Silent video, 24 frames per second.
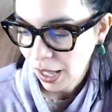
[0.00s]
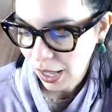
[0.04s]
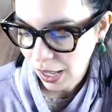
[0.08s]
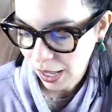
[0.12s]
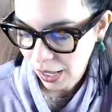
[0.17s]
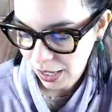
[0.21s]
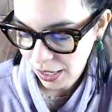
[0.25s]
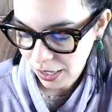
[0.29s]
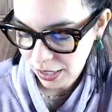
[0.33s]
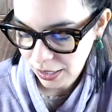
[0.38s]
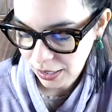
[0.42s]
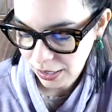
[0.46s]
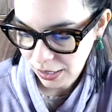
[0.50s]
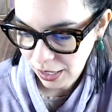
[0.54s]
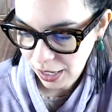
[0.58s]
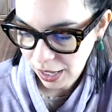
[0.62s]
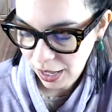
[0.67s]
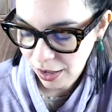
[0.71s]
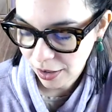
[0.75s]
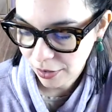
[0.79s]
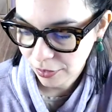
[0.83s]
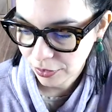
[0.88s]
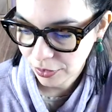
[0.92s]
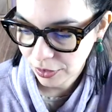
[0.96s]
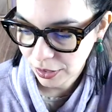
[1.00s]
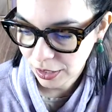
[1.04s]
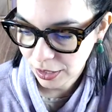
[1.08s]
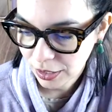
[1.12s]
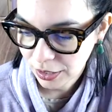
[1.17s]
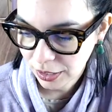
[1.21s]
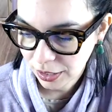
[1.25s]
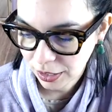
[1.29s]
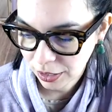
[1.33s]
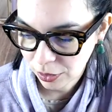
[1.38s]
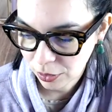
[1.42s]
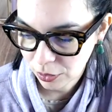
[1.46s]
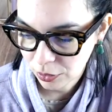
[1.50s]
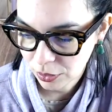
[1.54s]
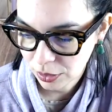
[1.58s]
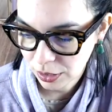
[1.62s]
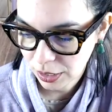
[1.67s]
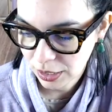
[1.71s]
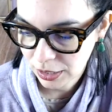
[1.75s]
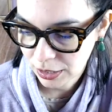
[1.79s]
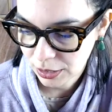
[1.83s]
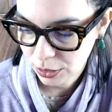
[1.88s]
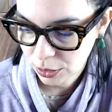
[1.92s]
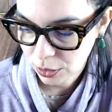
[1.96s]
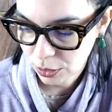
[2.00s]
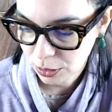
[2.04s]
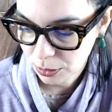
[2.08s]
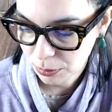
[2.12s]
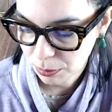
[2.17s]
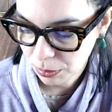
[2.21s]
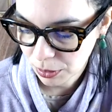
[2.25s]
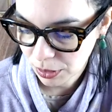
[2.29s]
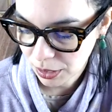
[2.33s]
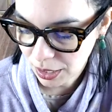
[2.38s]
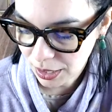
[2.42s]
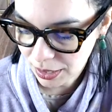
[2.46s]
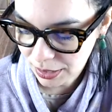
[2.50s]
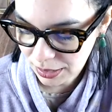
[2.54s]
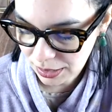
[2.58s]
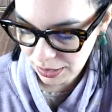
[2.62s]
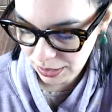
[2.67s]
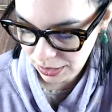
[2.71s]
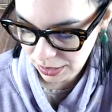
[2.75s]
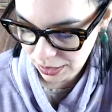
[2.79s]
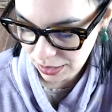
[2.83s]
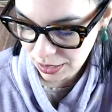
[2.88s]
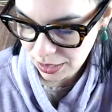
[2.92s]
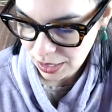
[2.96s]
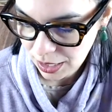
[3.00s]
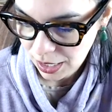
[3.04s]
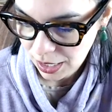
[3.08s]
I have an account. It's called Plazi.